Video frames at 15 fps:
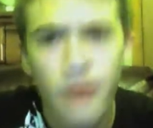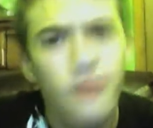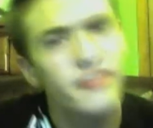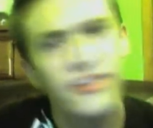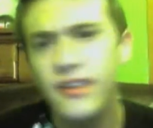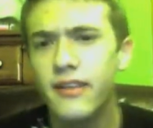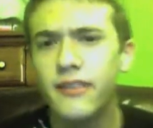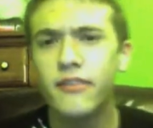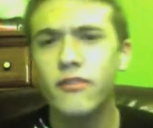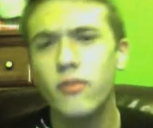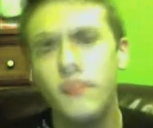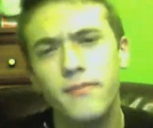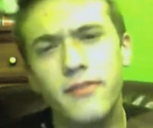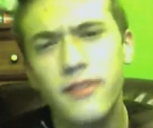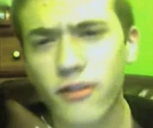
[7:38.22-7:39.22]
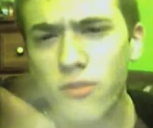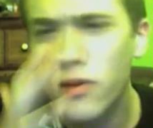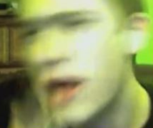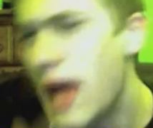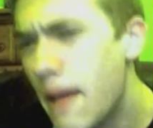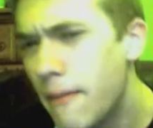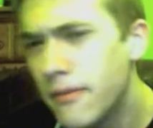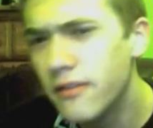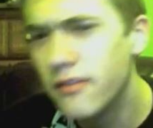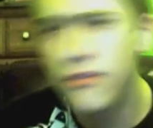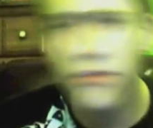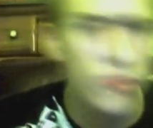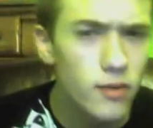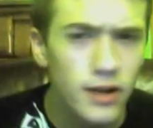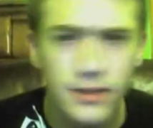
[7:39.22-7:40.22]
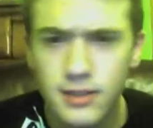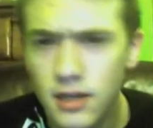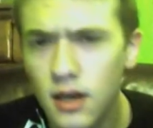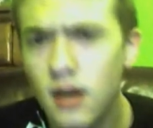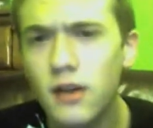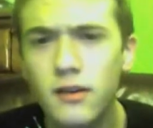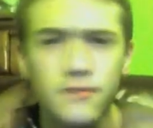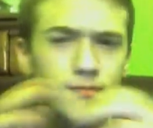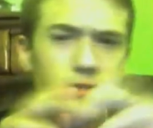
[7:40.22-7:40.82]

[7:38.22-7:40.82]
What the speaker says: see, this is what happens when I talk.